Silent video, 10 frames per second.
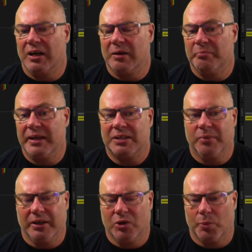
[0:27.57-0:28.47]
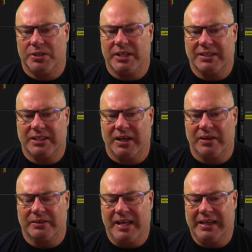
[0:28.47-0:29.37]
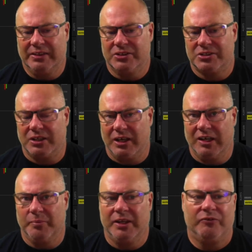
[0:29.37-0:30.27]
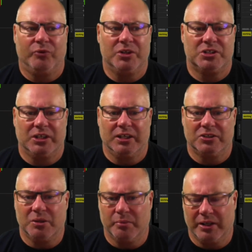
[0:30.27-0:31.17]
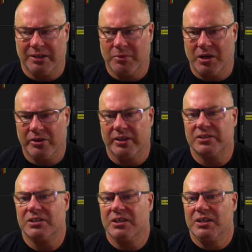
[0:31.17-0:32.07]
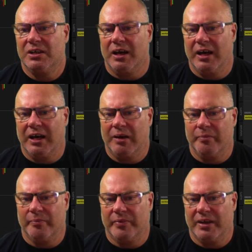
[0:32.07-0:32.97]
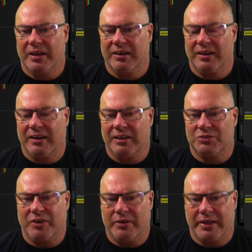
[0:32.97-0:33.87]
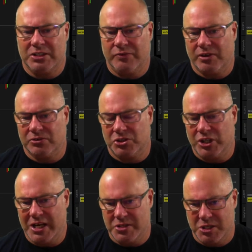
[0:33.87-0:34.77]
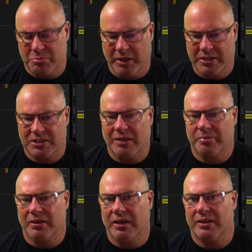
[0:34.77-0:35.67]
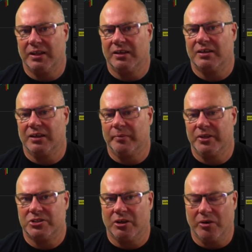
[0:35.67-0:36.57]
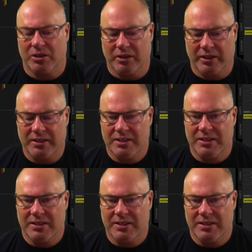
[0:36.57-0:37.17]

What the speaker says: make money or protect our gains if we see a tumble in the market. It's very difficult to change this mindset, but I think historically